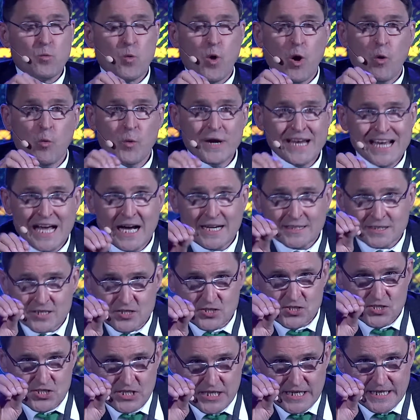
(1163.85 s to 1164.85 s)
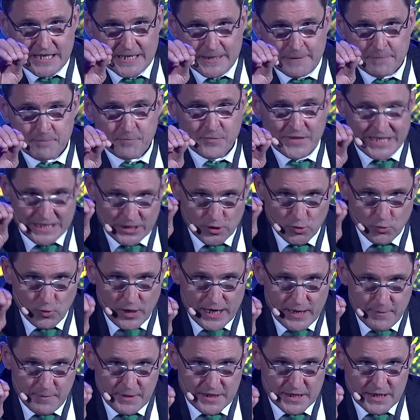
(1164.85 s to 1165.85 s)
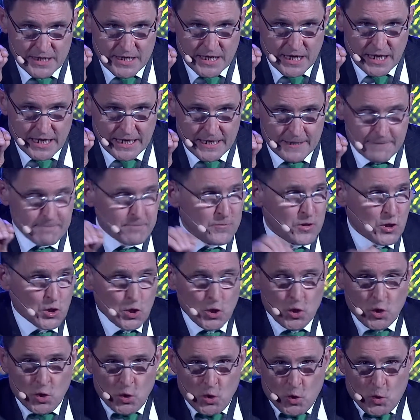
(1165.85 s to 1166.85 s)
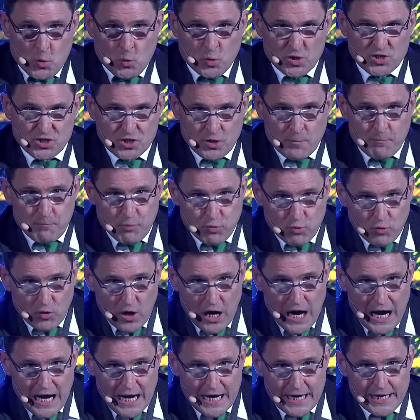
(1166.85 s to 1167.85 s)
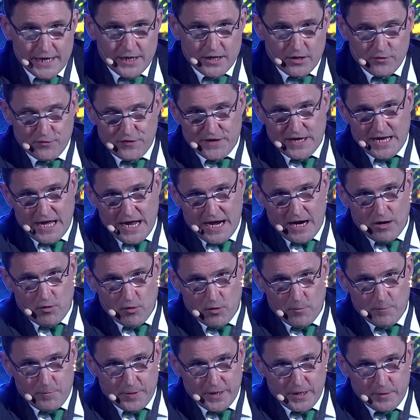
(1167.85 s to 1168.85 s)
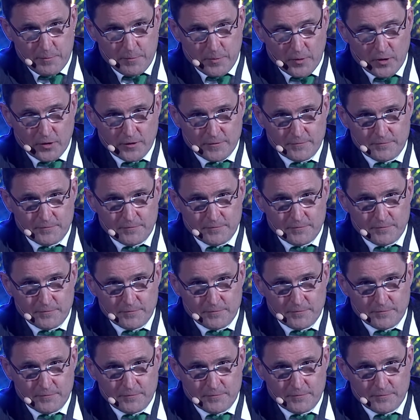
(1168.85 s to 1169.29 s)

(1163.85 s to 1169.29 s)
What we got to see in Arabian Night was the pride of the Arab people.